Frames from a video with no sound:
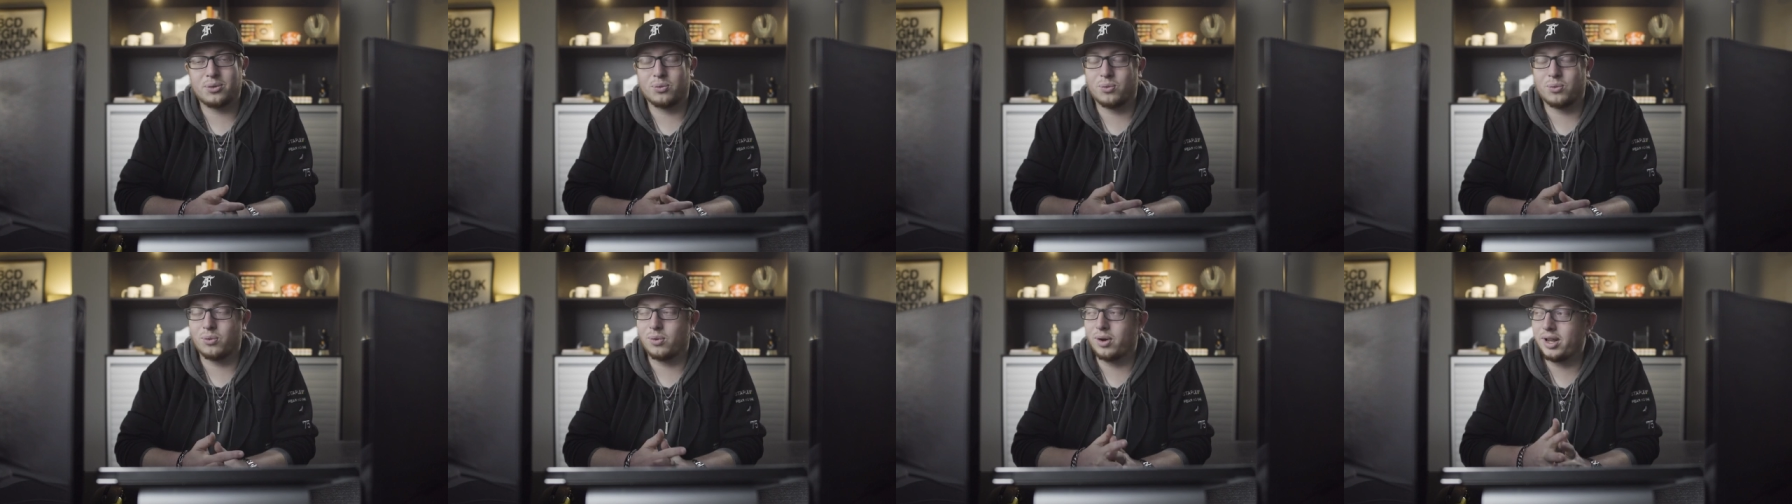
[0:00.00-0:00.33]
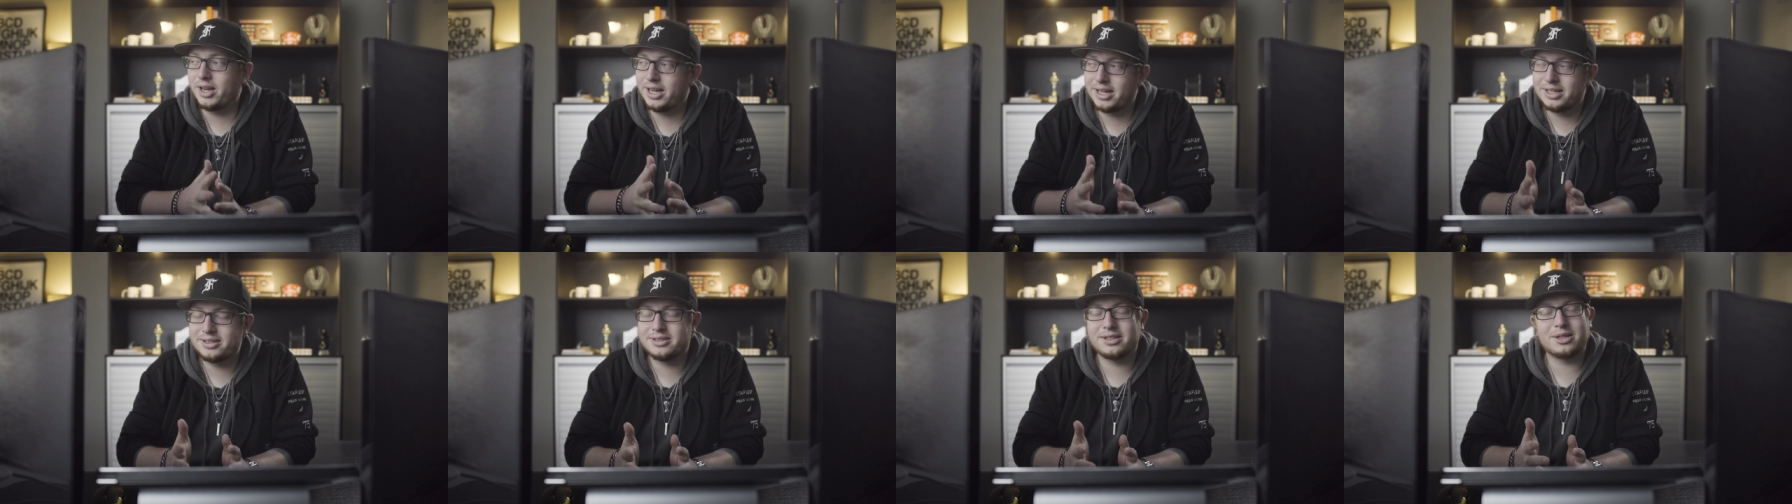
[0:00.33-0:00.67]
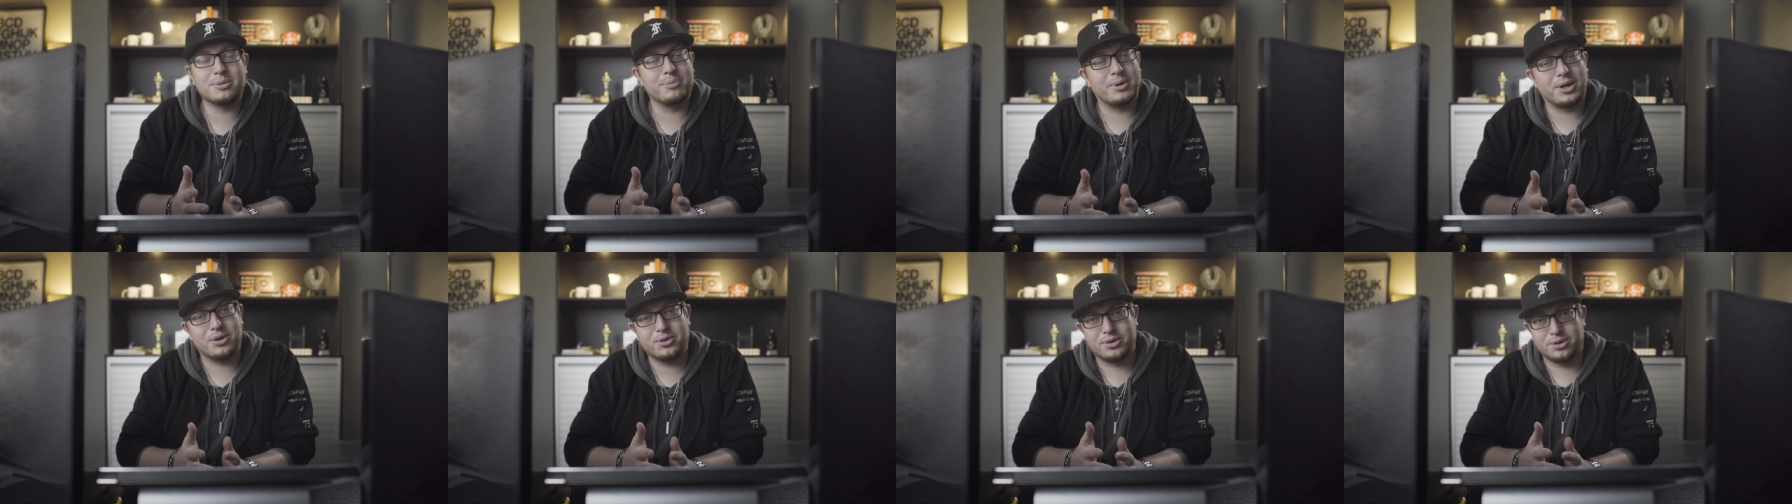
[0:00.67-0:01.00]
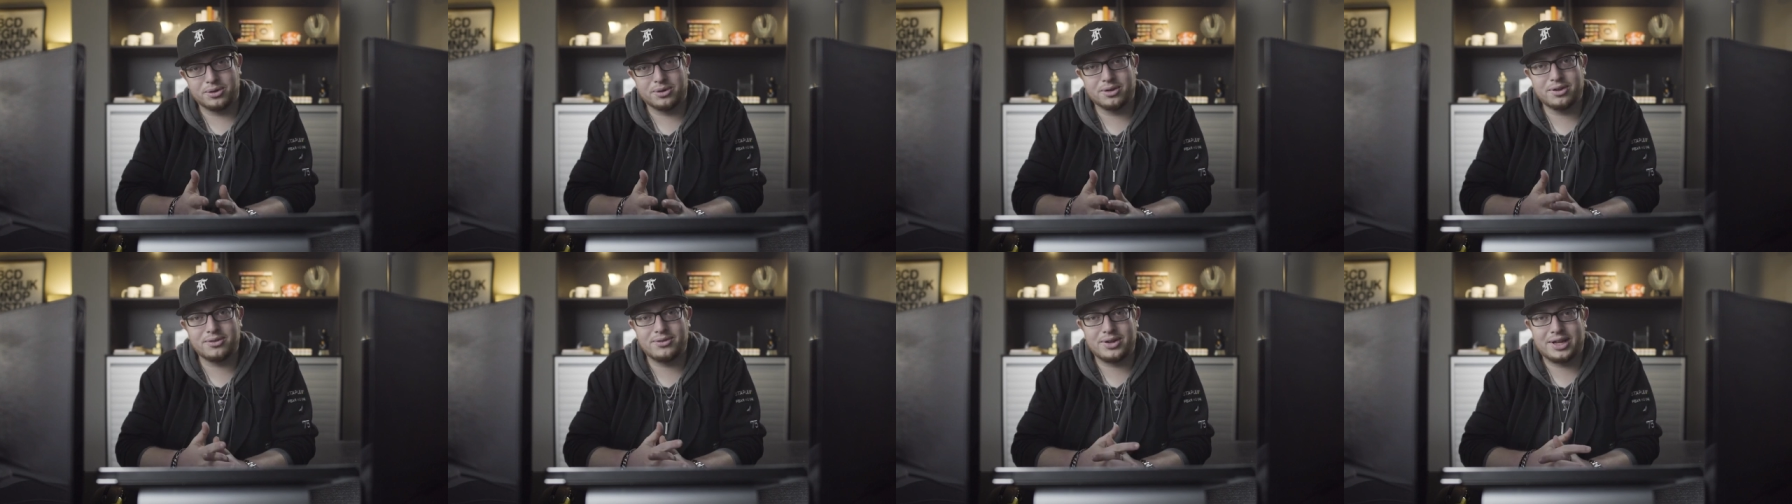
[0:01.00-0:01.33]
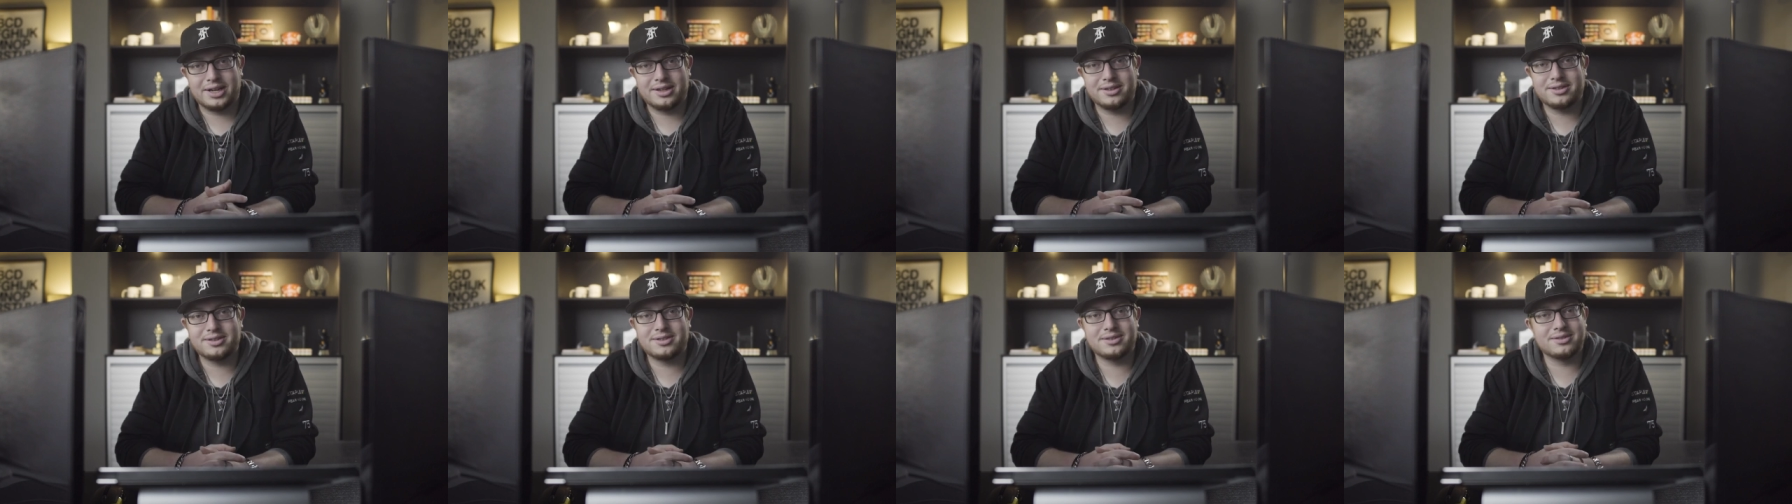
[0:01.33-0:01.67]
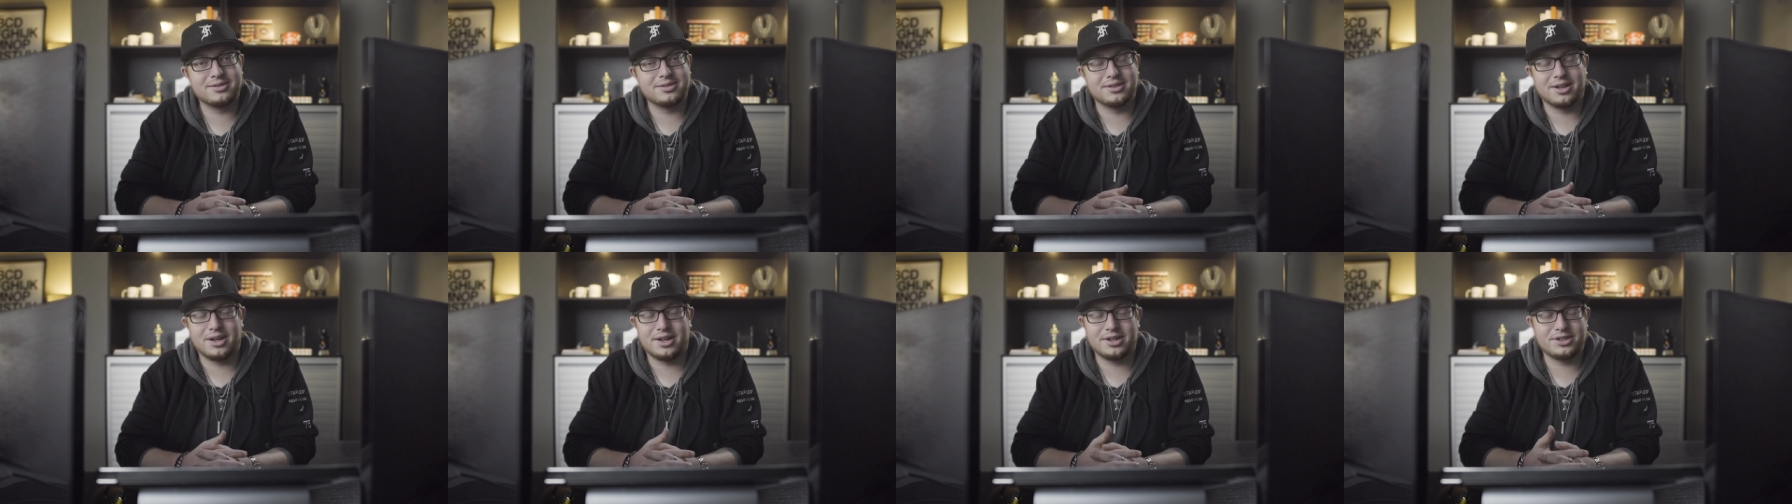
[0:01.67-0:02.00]
What is it about your event,
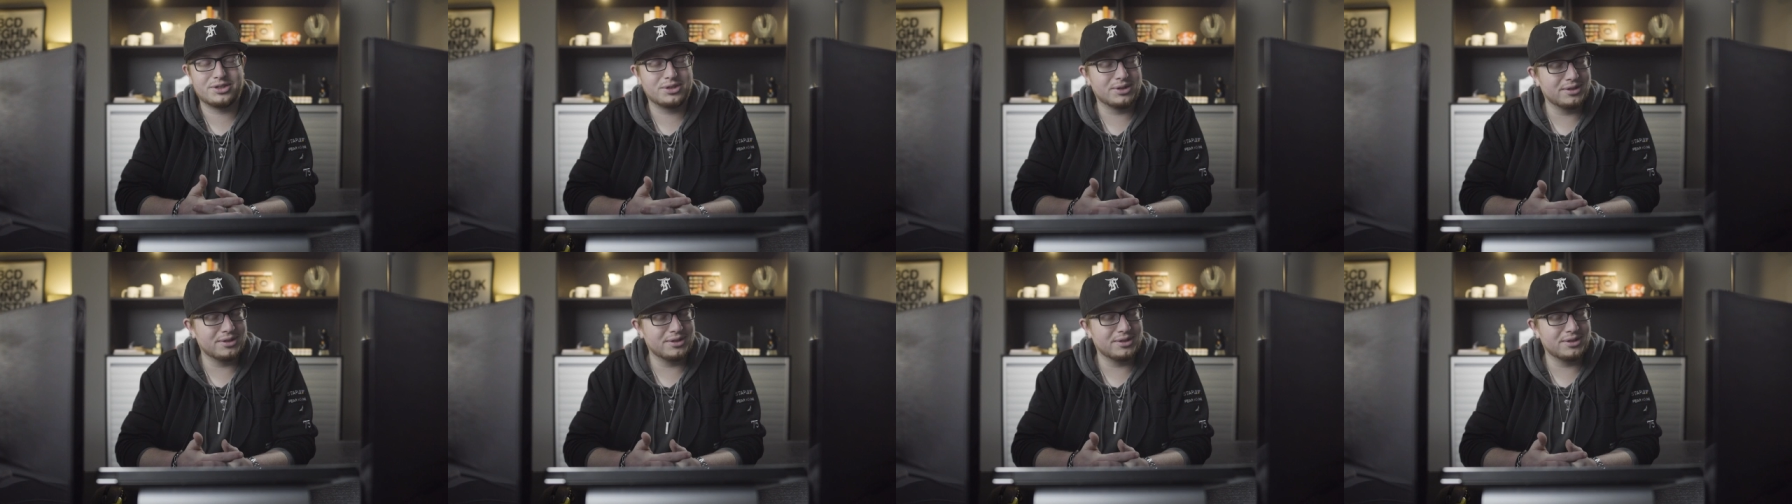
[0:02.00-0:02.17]
not